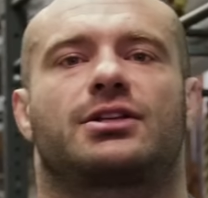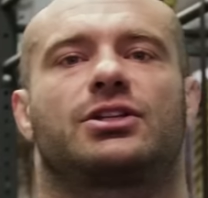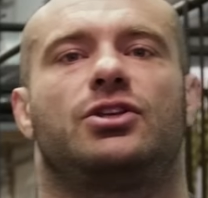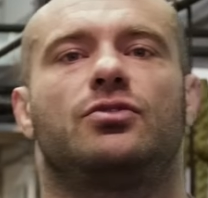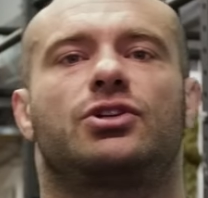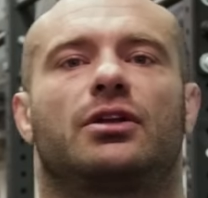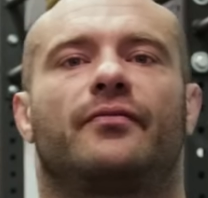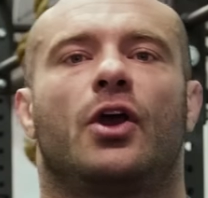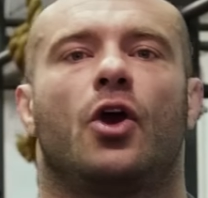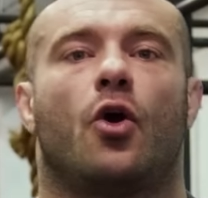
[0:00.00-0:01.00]

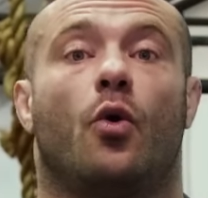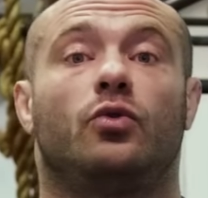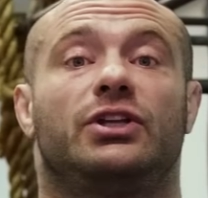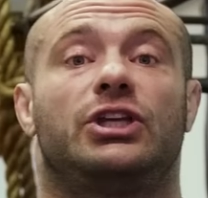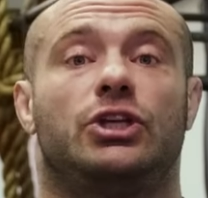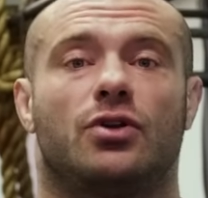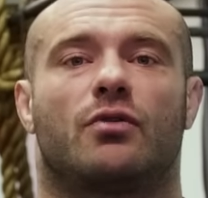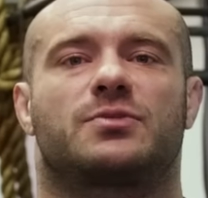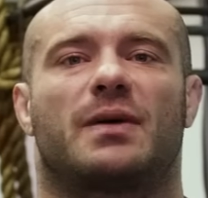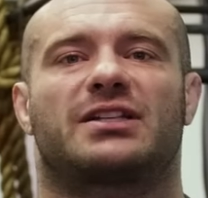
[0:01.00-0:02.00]
execution. Only you
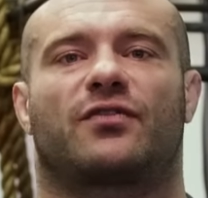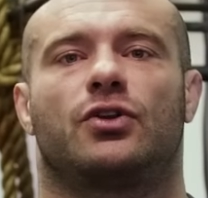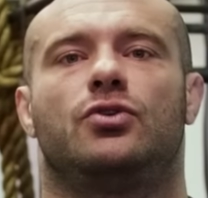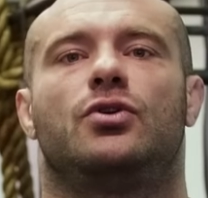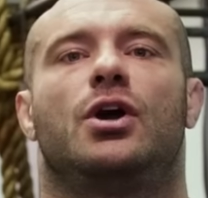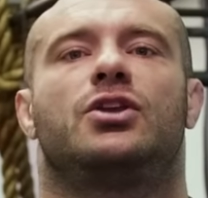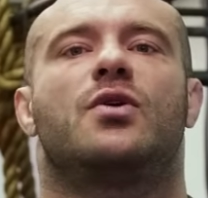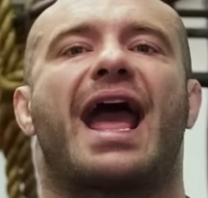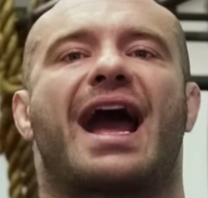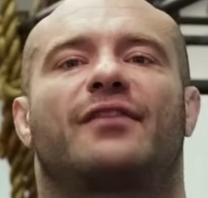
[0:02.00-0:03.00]
know what's best for you.
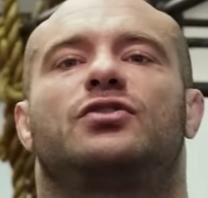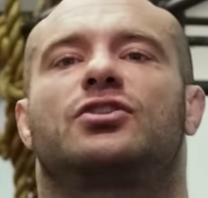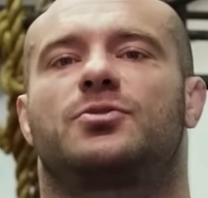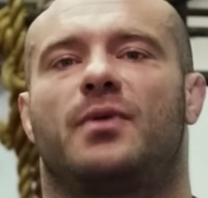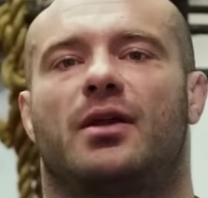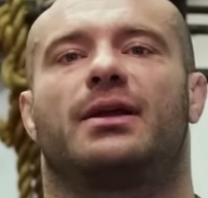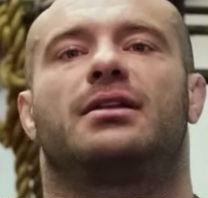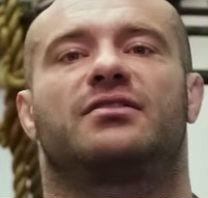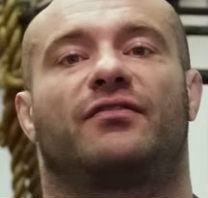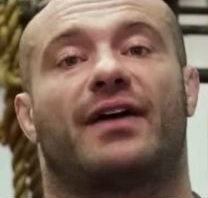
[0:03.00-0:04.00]
You have to
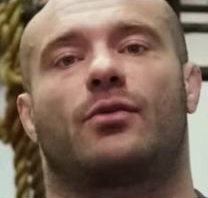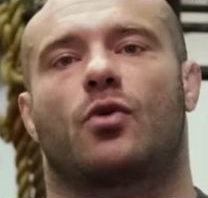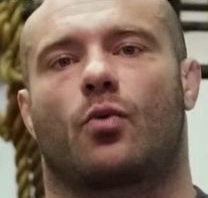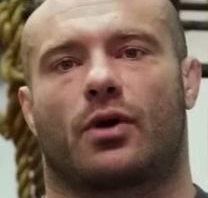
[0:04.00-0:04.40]
experiment to find what